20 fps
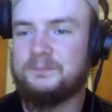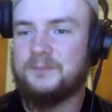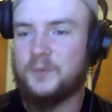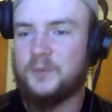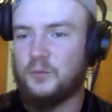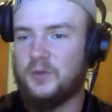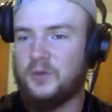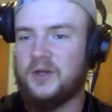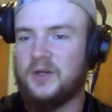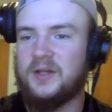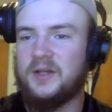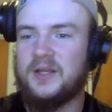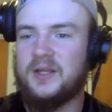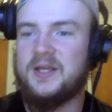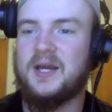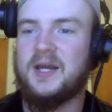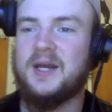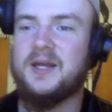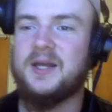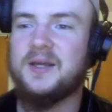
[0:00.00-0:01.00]
really
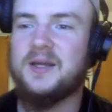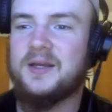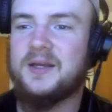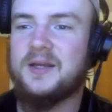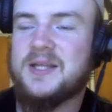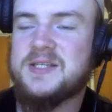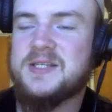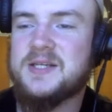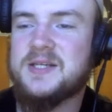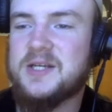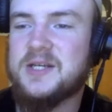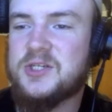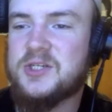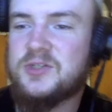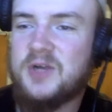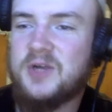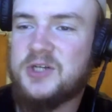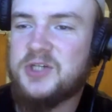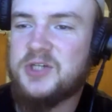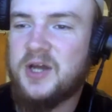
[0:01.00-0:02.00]
kind of gets a nice
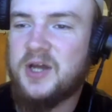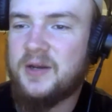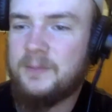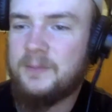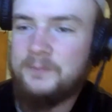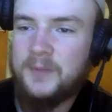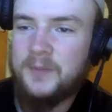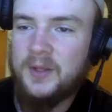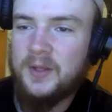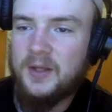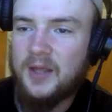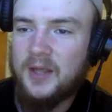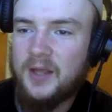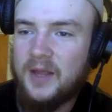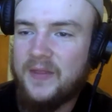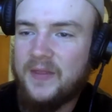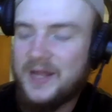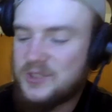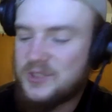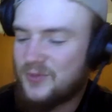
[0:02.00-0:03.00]
stretch on them.
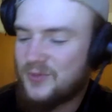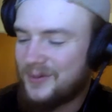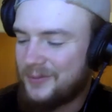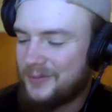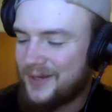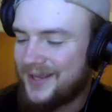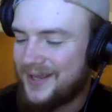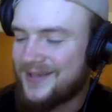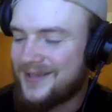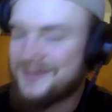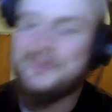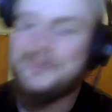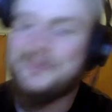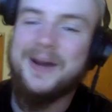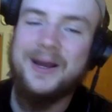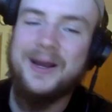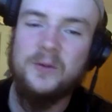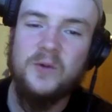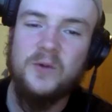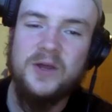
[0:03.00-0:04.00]
And that's what I'm going to end
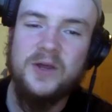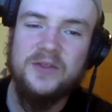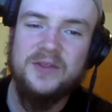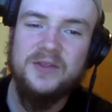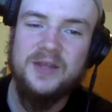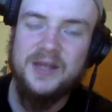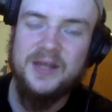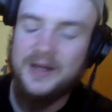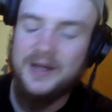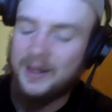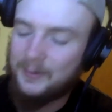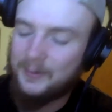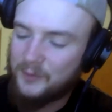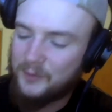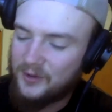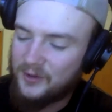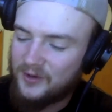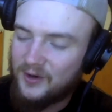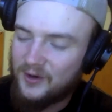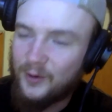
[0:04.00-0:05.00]
mine with. And I'm
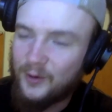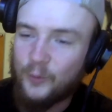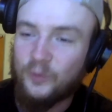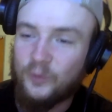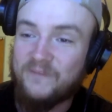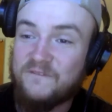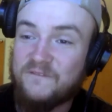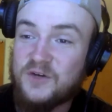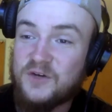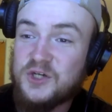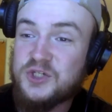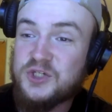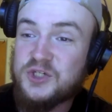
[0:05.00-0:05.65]
going to call it reverse